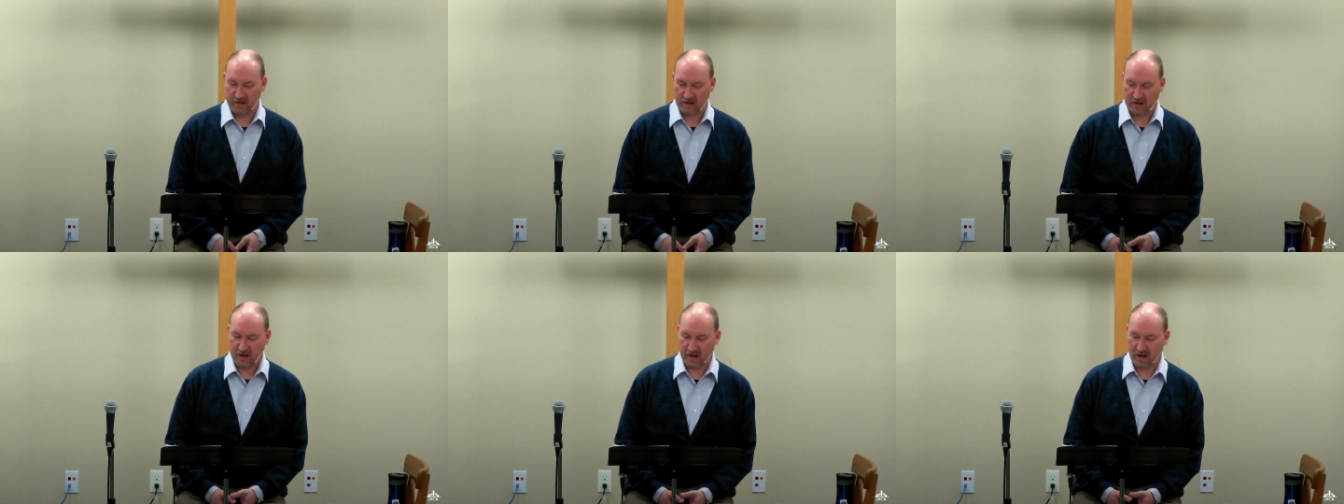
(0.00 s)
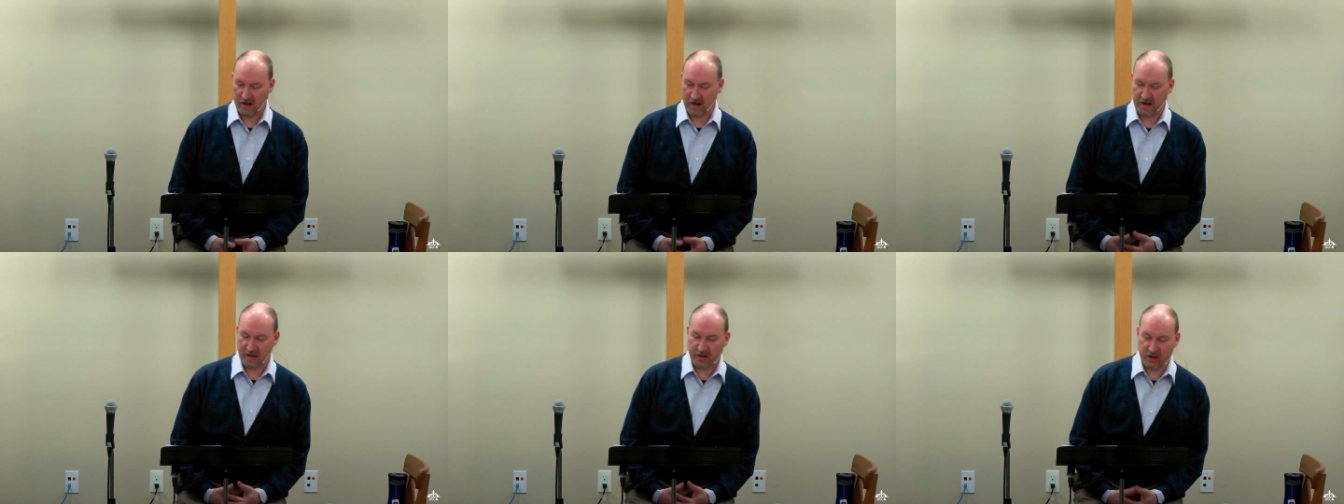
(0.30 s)
uh,
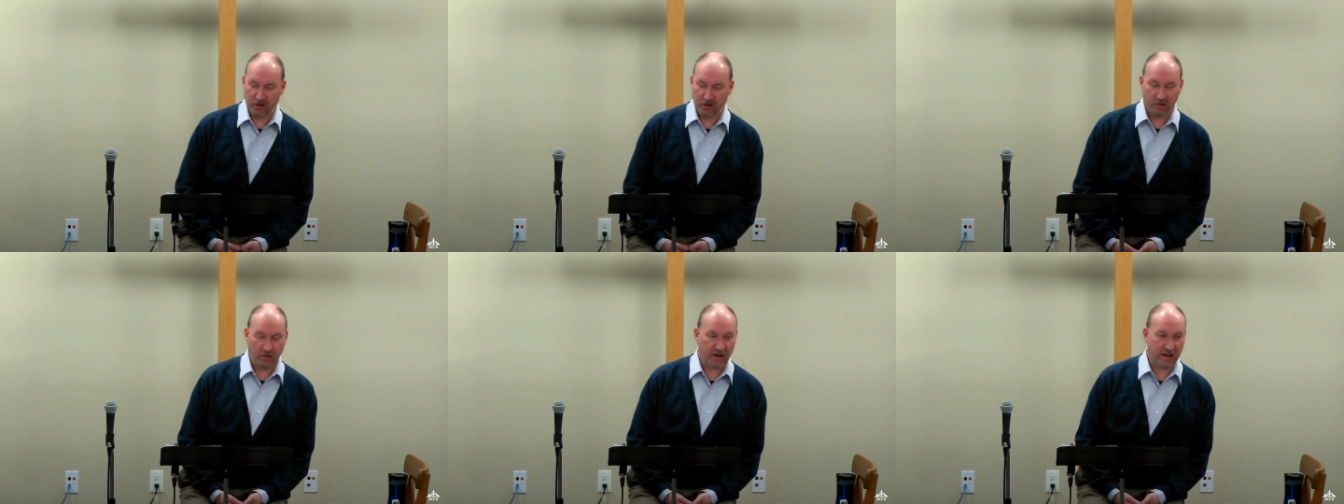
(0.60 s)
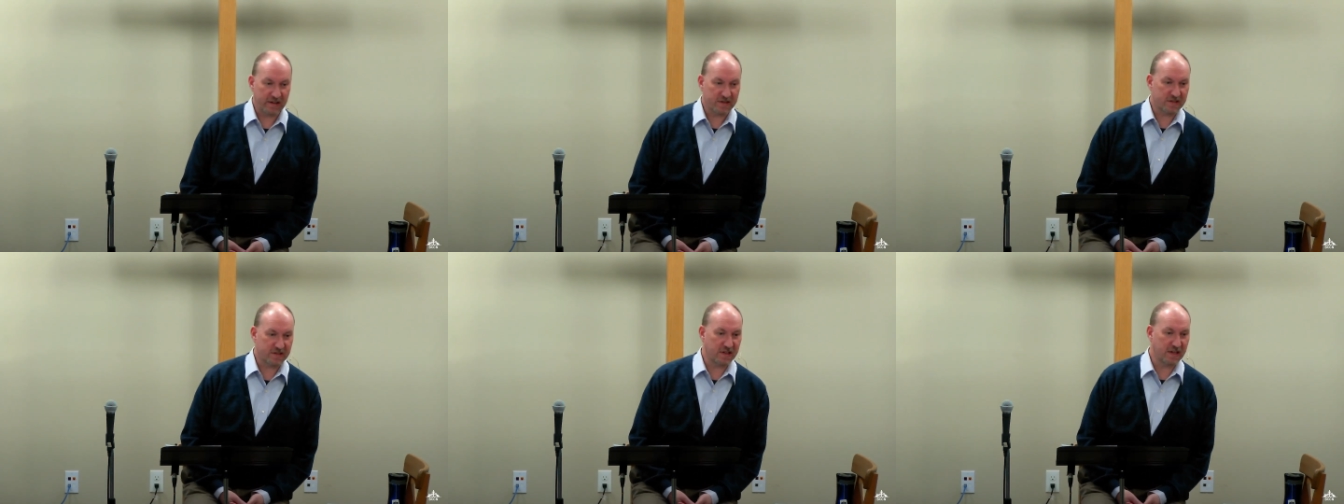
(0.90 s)
including a
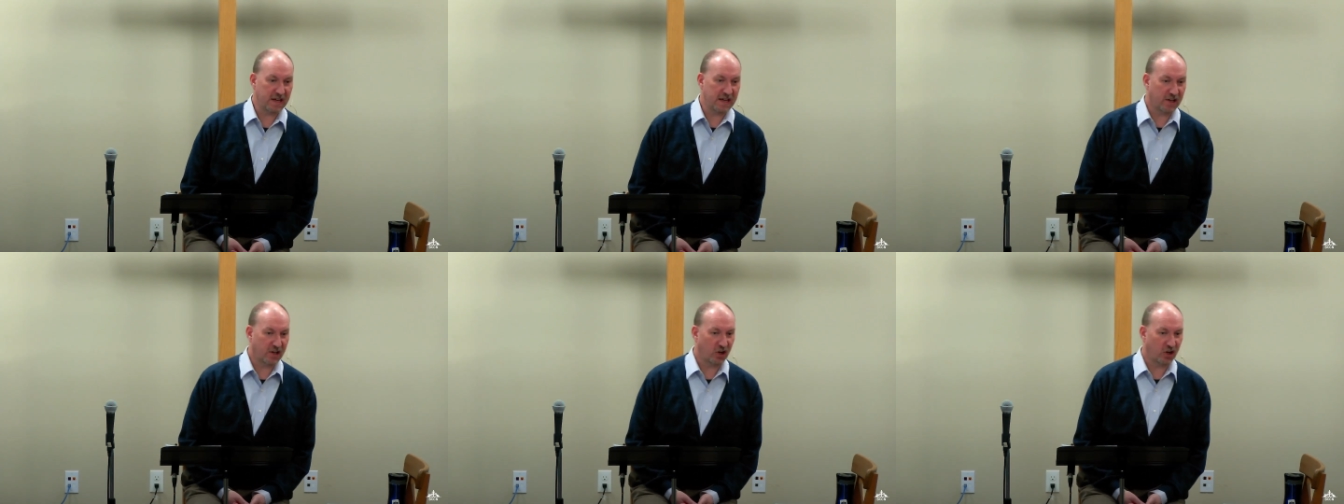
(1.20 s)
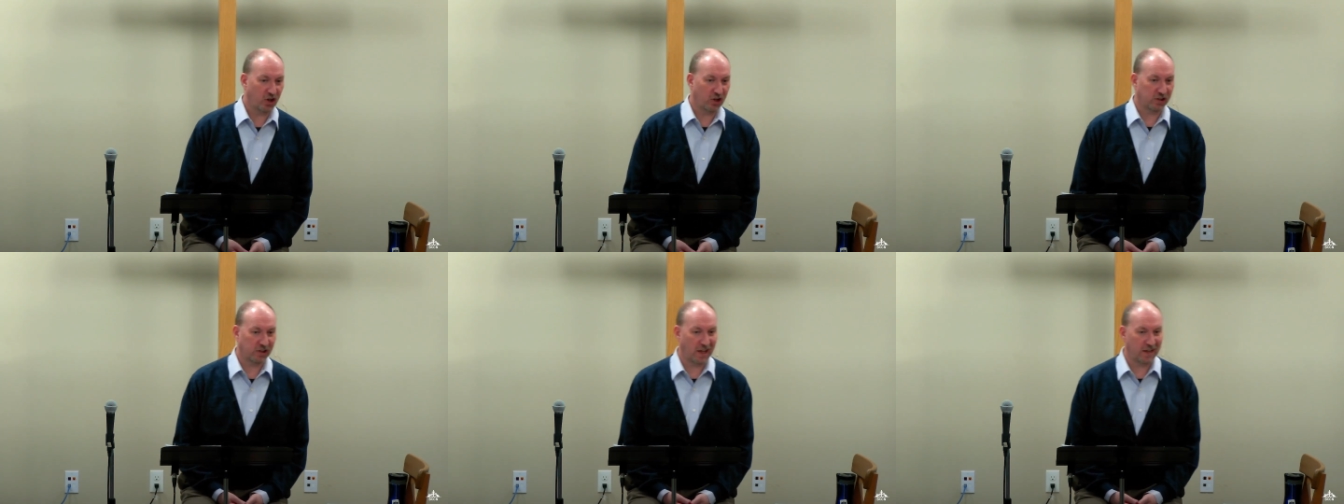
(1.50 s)
city
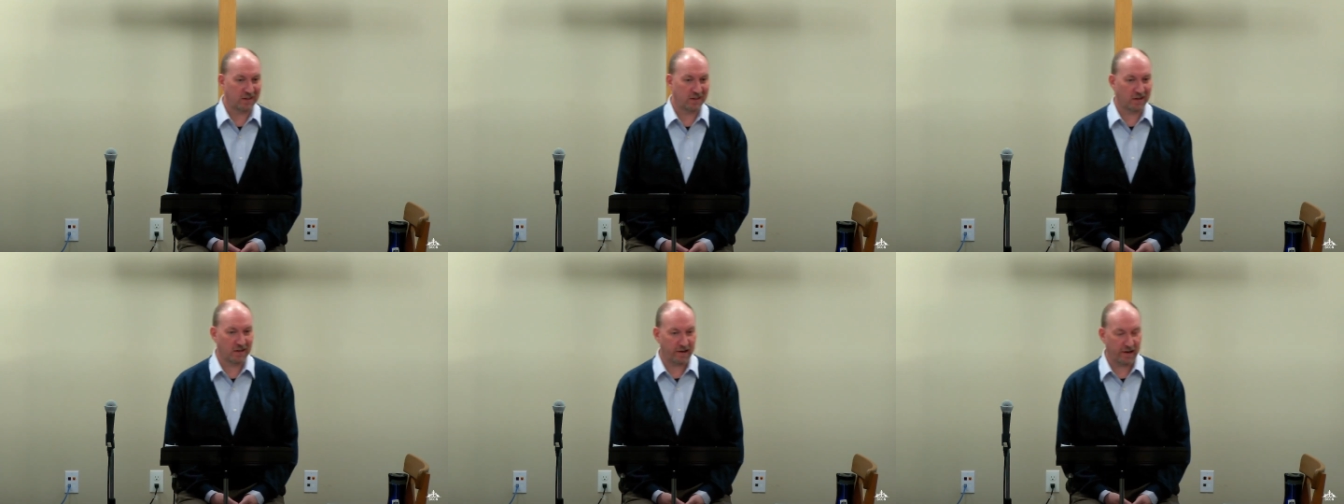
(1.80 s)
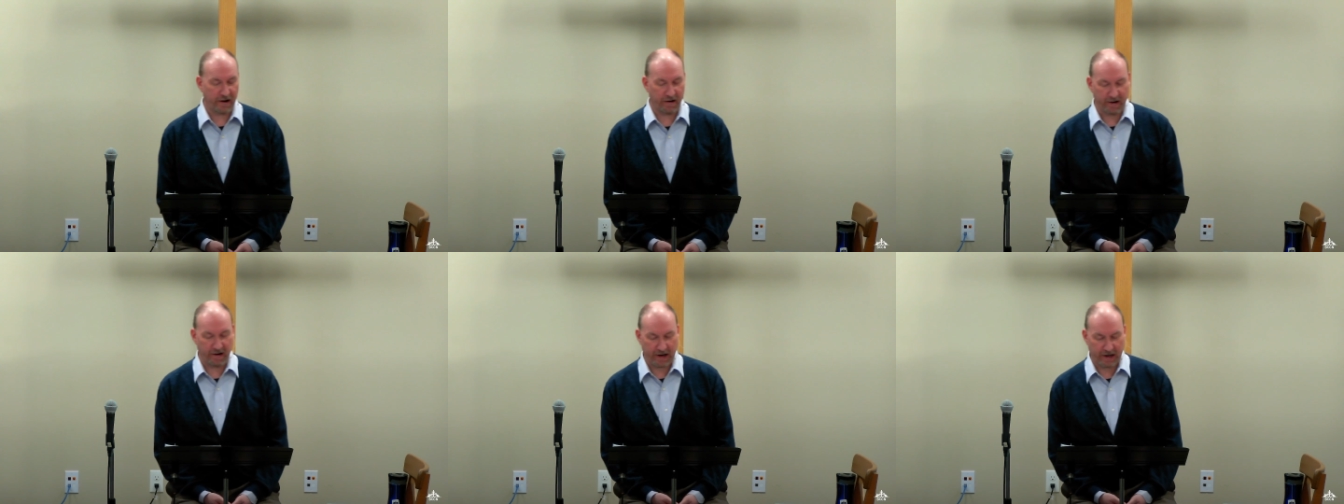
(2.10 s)
called
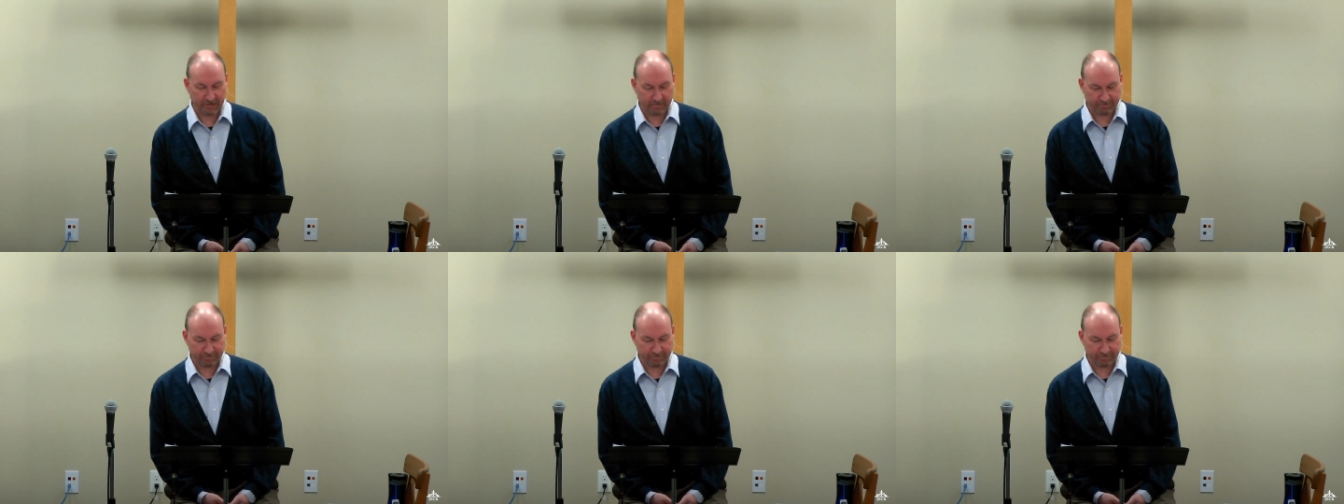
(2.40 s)
Londonderry.